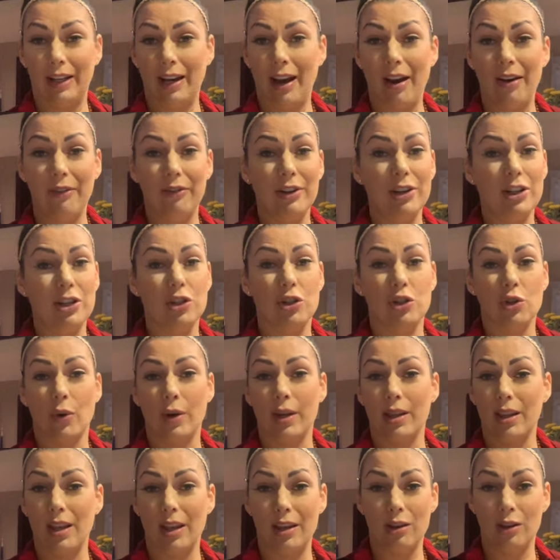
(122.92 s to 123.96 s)
Every
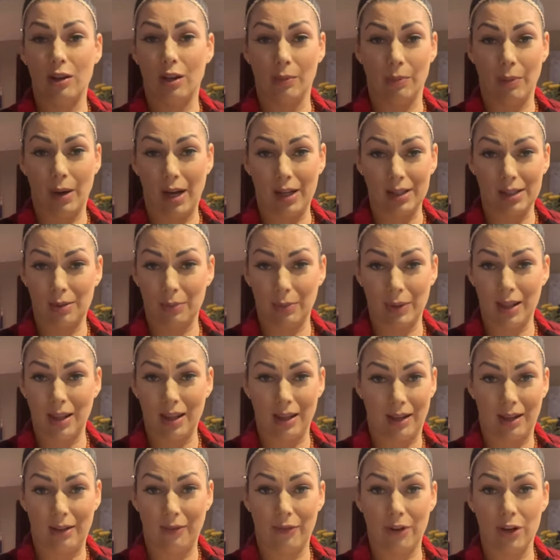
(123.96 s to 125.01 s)
joint that you could possibly
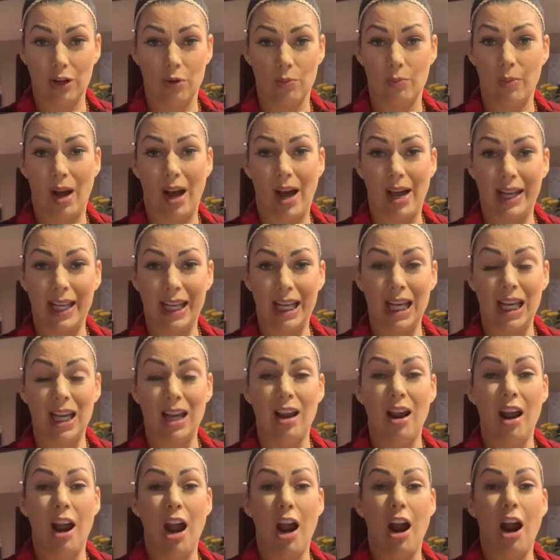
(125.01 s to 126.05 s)
think of in your body
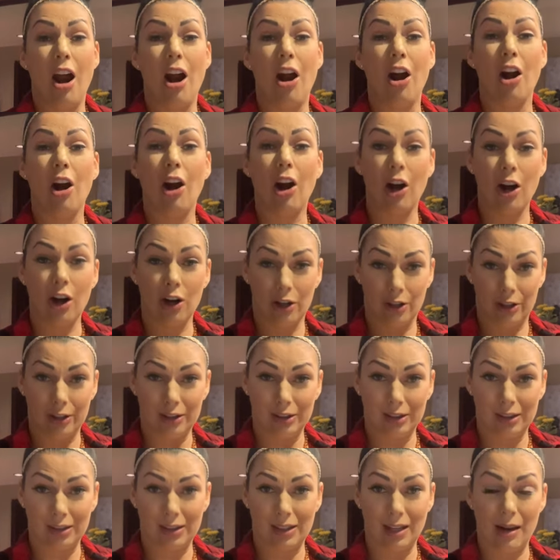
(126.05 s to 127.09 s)
hurts.
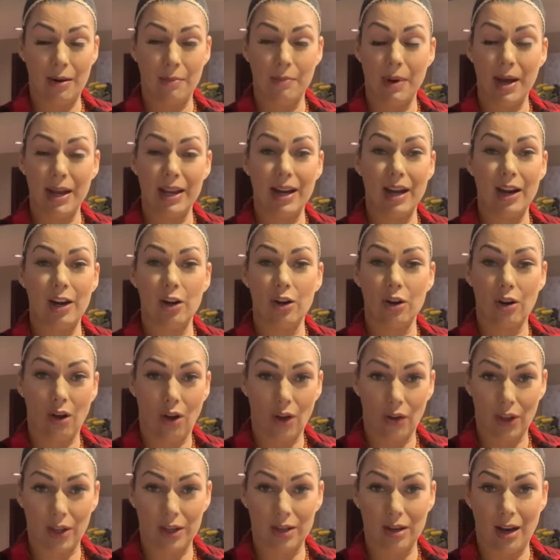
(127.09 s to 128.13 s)
And it might not hurt all
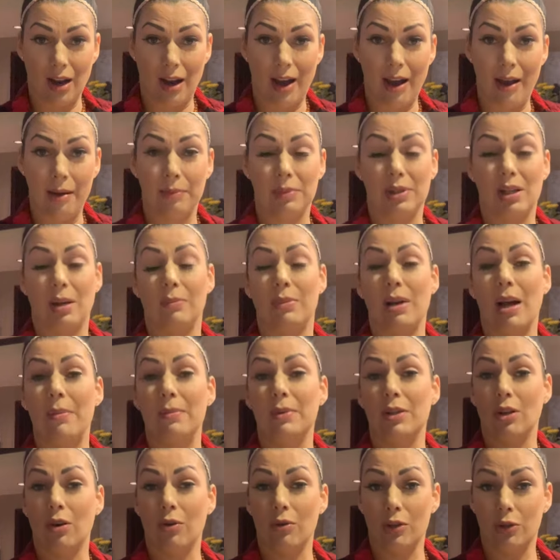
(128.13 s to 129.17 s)
the time. Sometimes
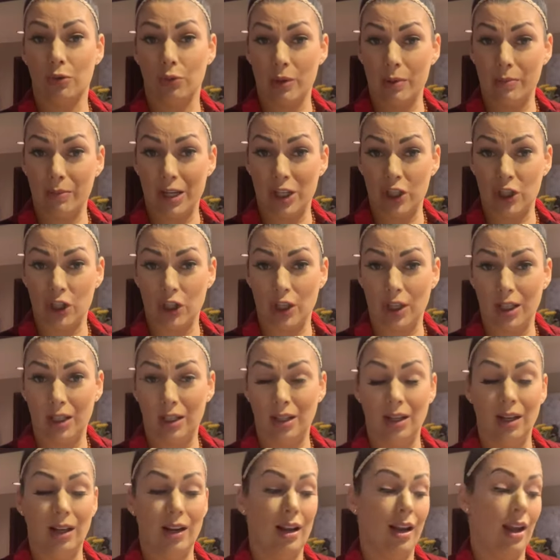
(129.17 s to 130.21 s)
you go into remission,
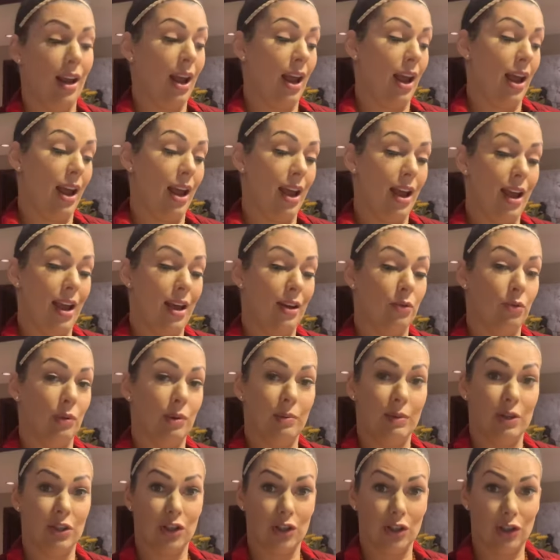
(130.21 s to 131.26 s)
and
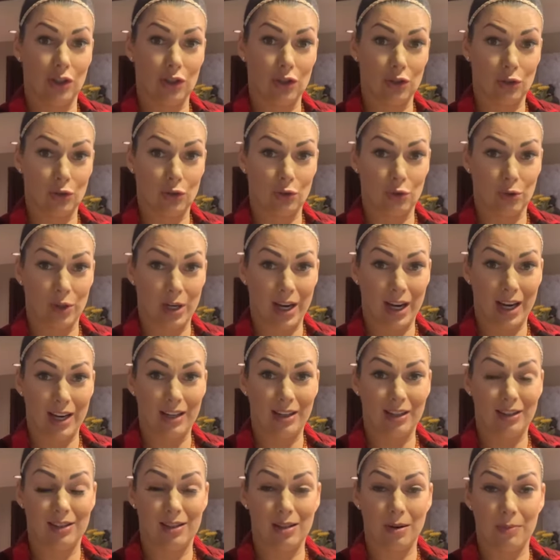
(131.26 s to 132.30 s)
remission is great.
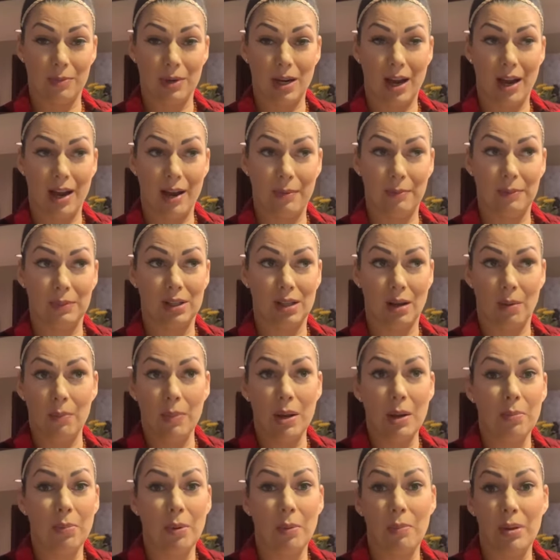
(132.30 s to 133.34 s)
And sometimes some
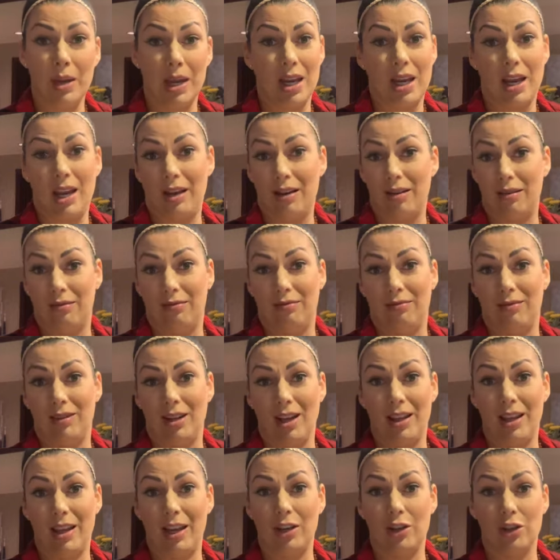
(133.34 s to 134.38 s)
people beat it
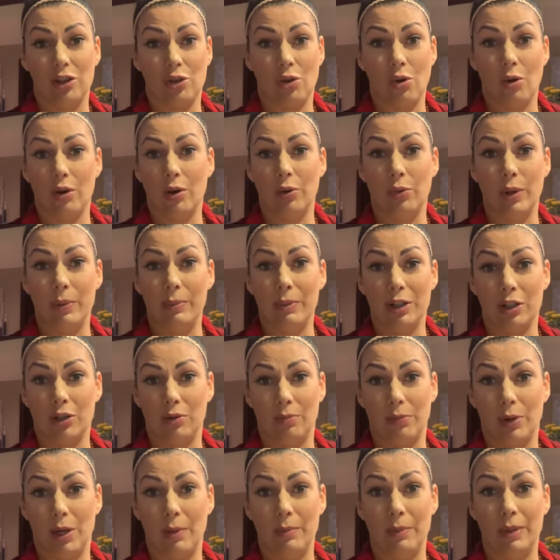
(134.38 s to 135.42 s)
and they just go into remission
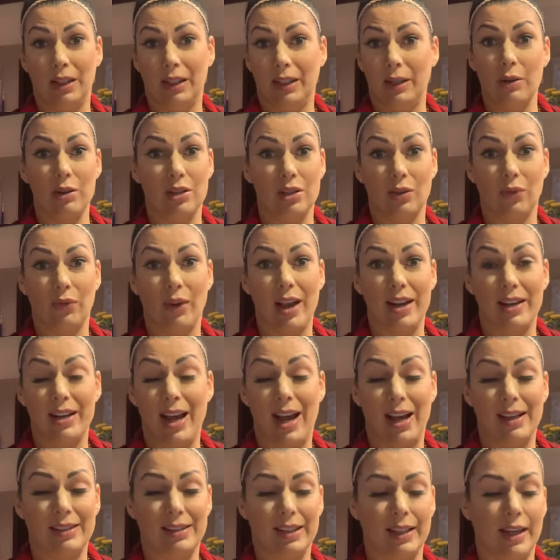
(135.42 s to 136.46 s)
permanently, which is
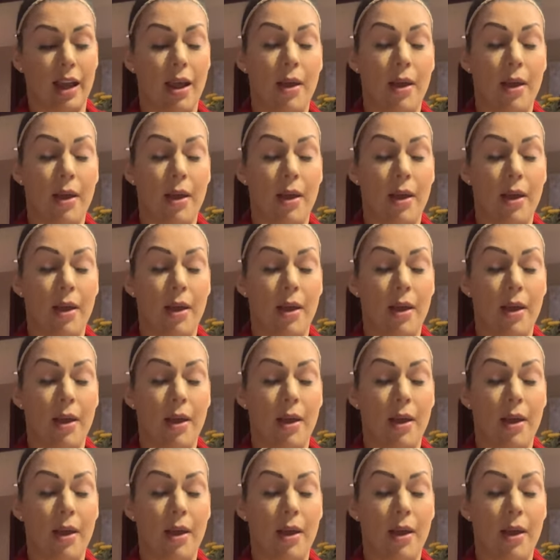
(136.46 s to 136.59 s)
fantastic.